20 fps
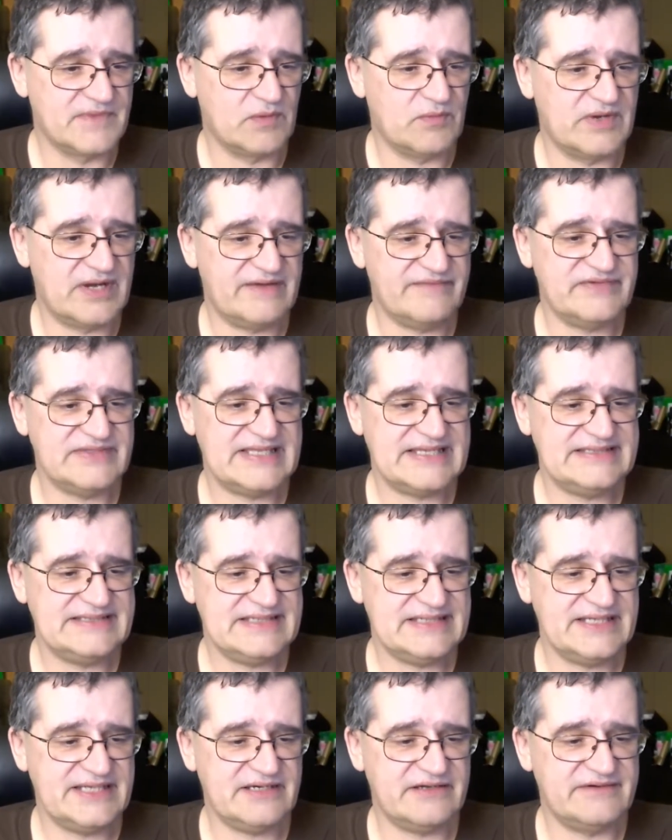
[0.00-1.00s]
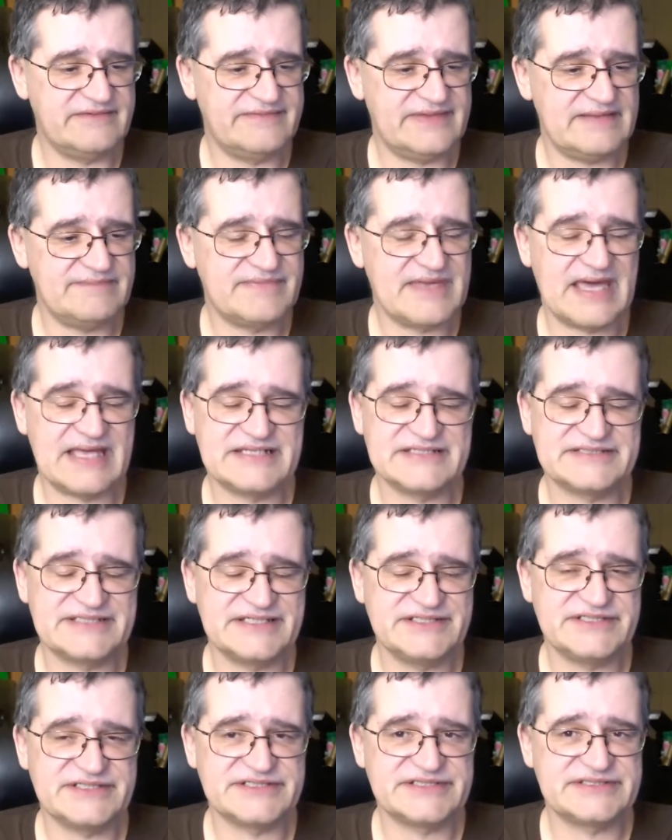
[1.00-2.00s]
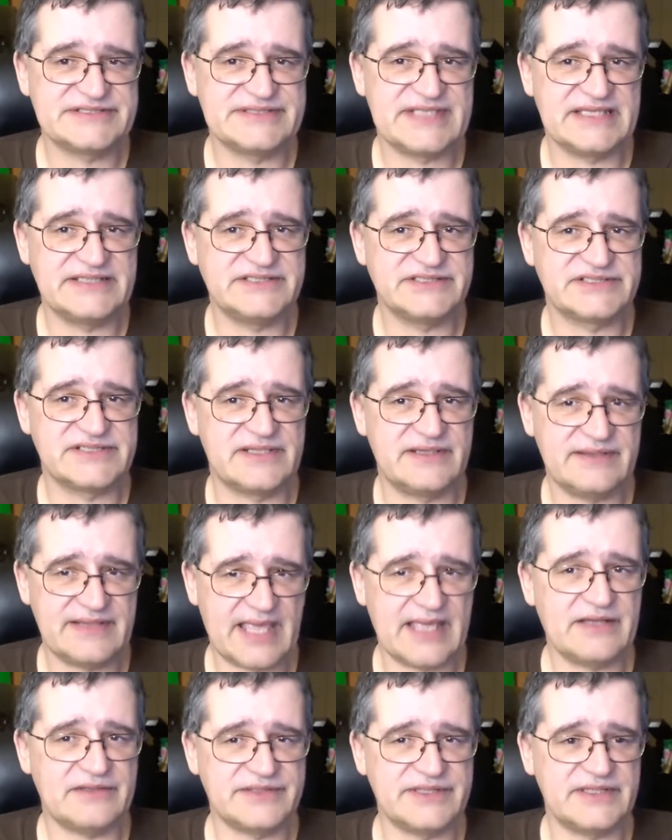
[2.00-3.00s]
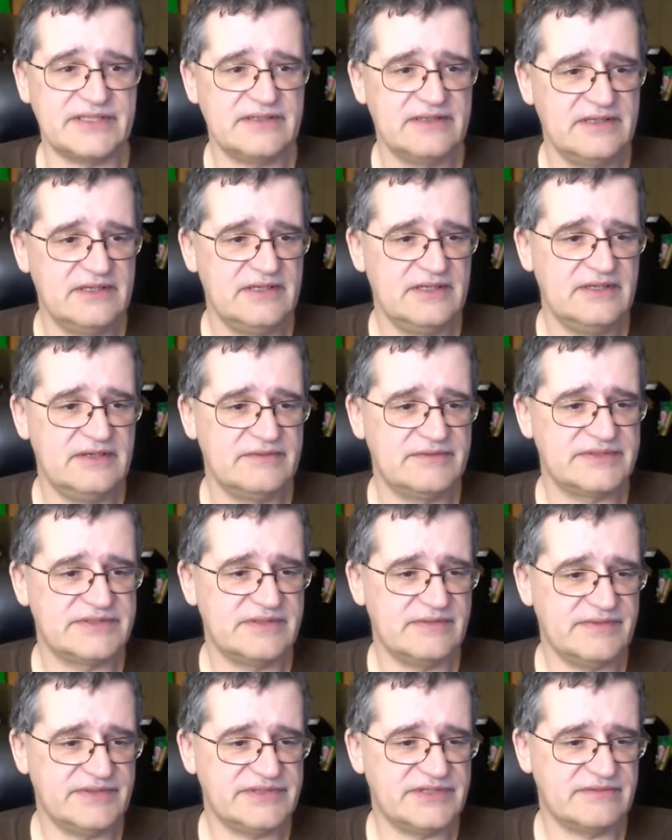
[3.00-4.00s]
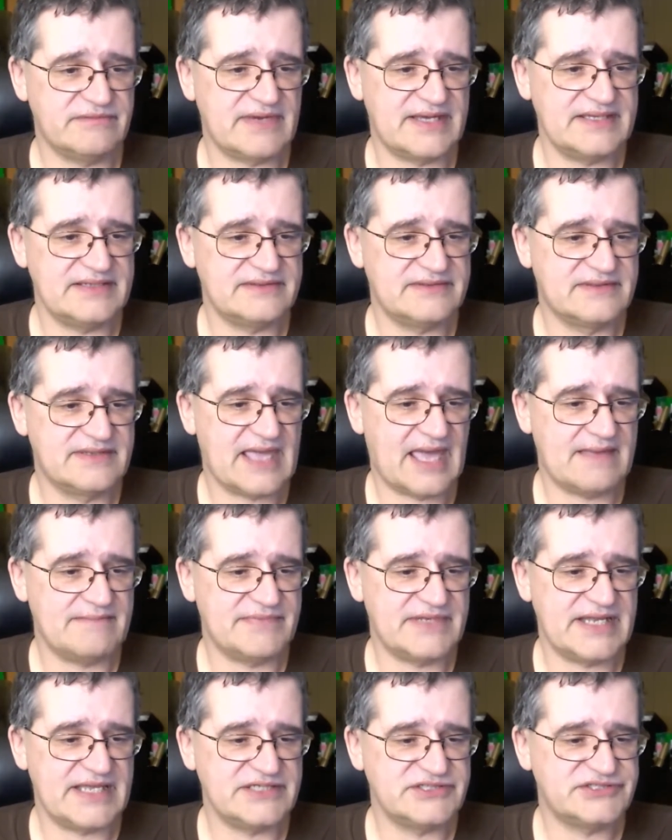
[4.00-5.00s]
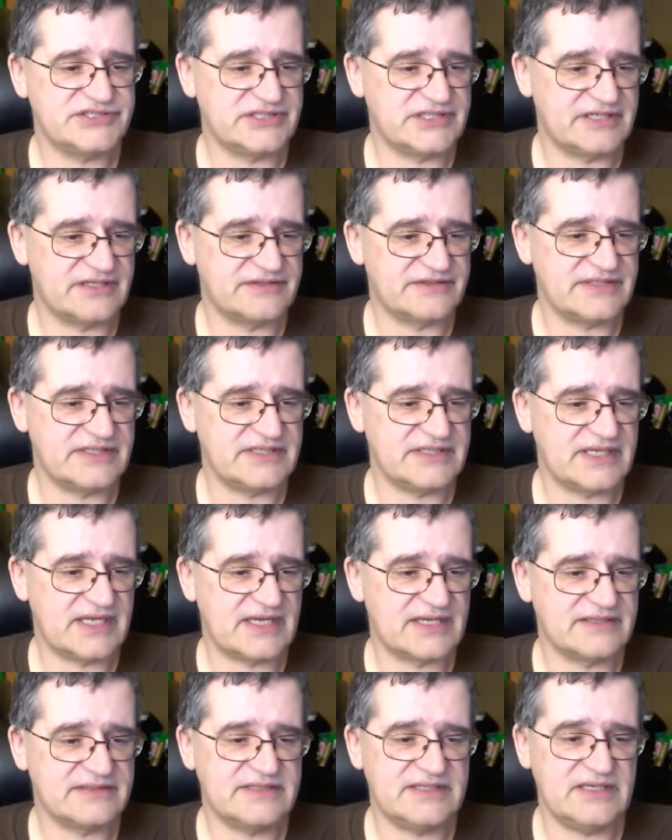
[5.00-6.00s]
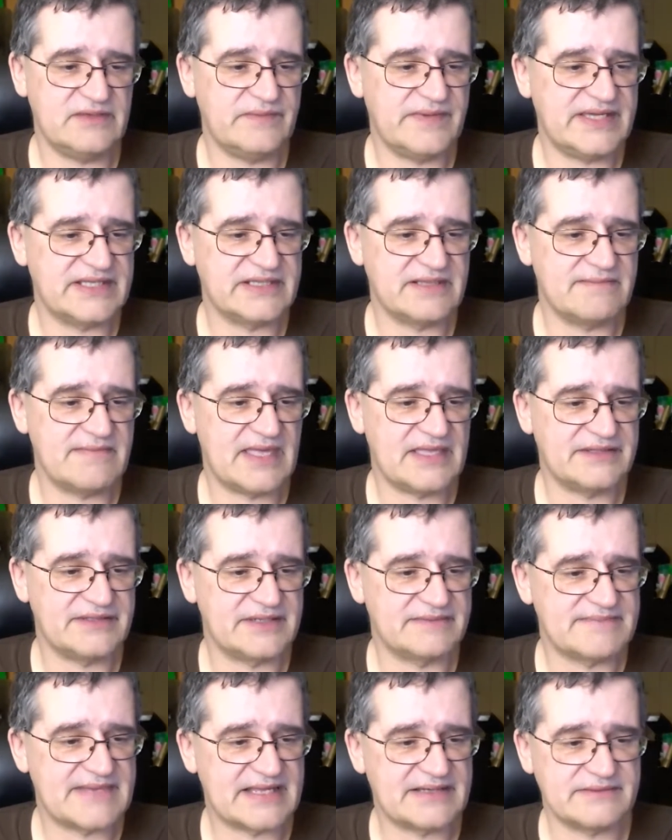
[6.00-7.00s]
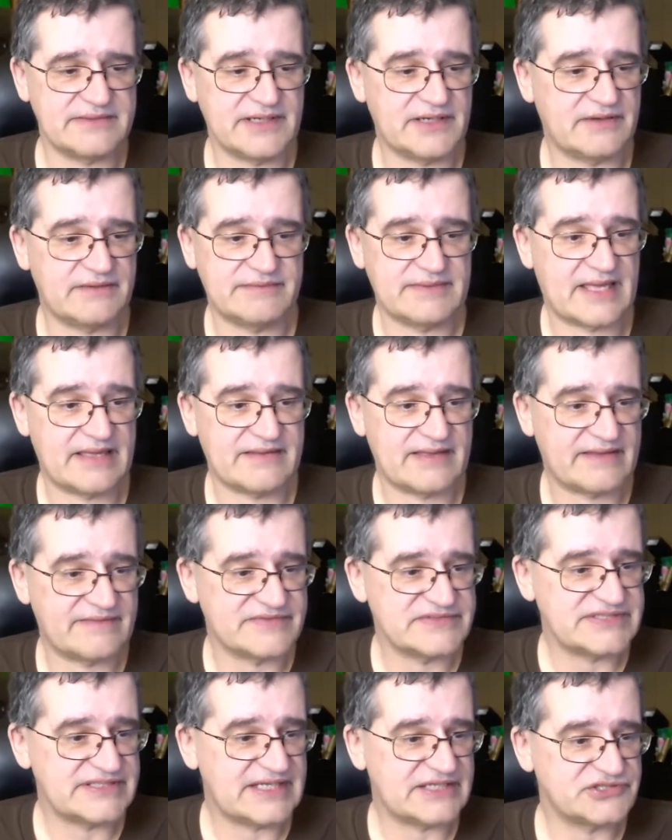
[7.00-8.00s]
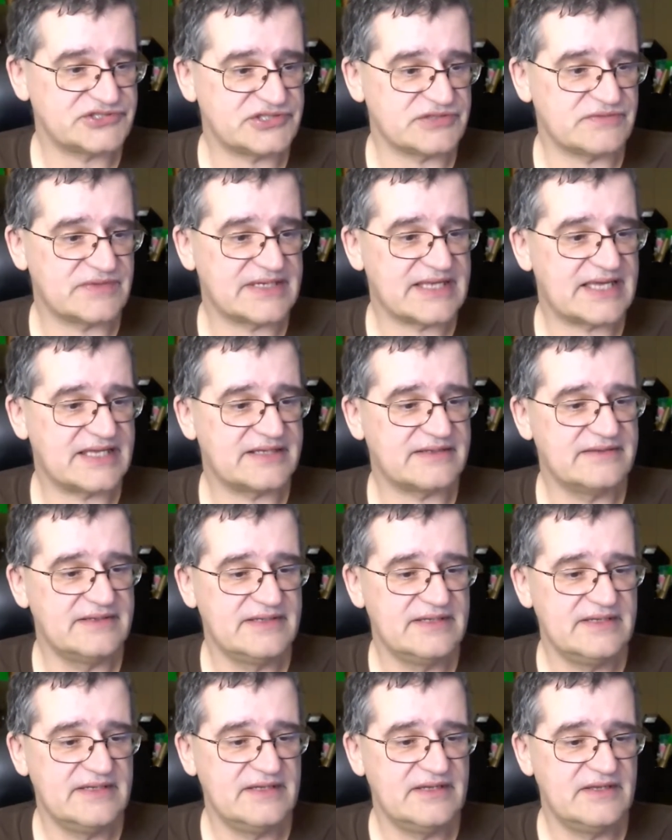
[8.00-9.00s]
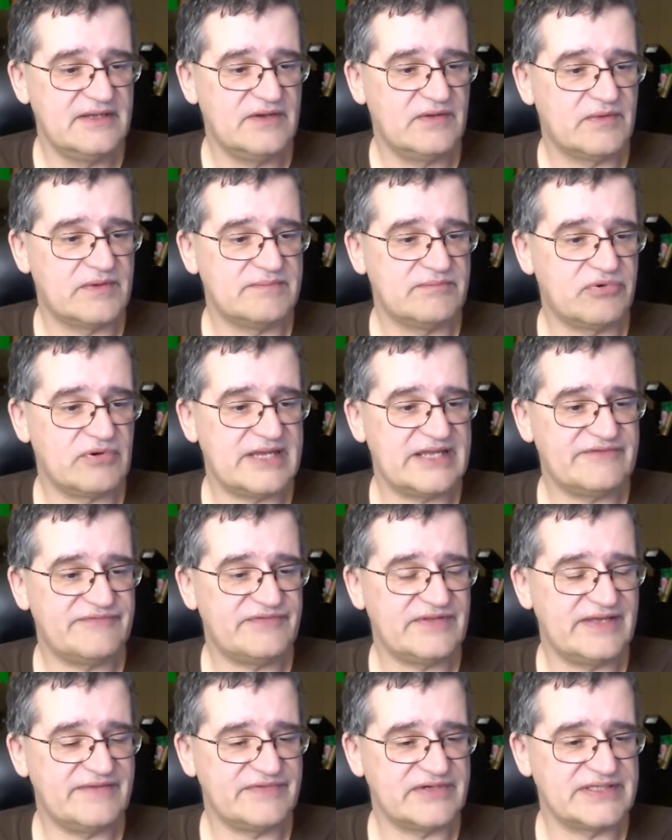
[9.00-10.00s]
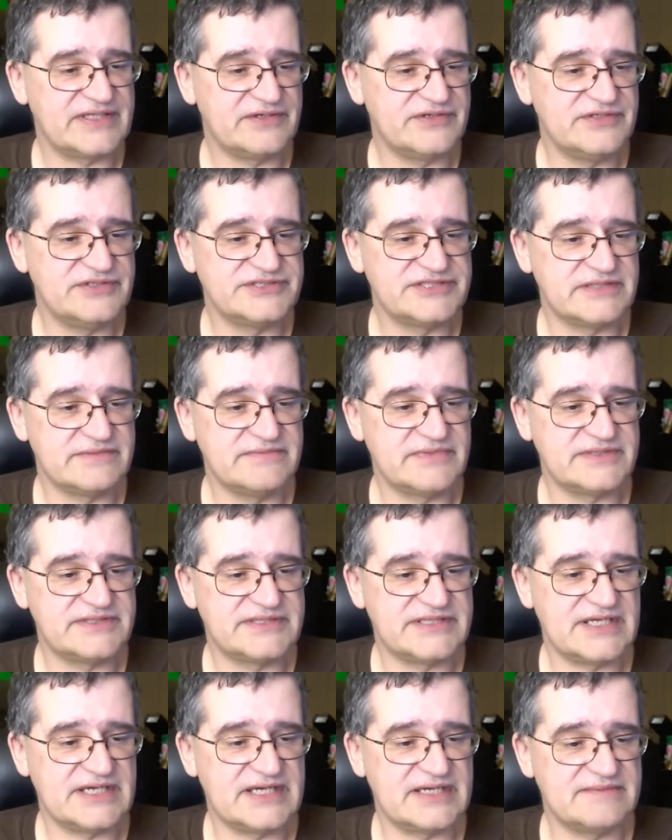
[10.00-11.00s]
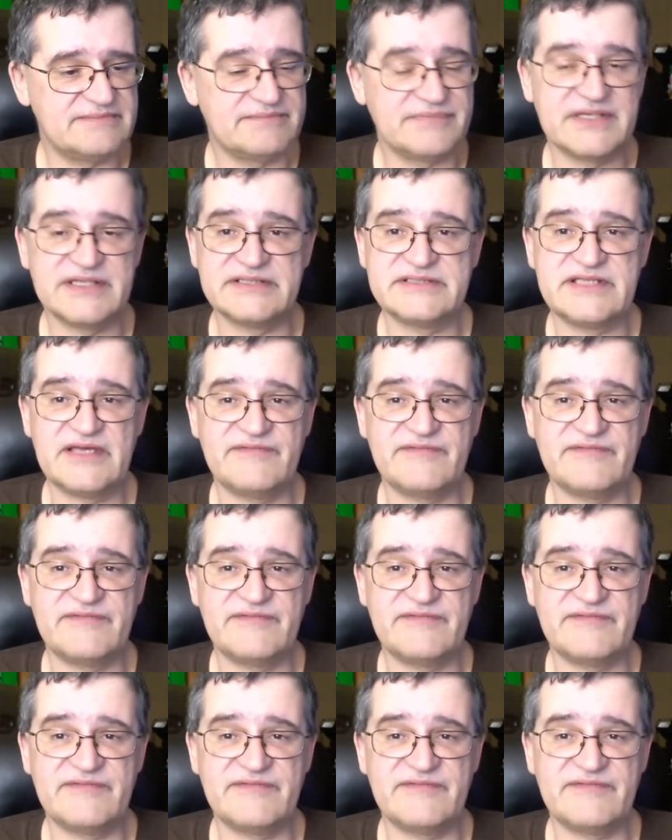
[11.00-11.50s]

Whatever they did here at Vape Goddess, they just nailed it with the right combination of the kiwi and the melon. I'm not obviously not sure what brand flavoring they're using, but it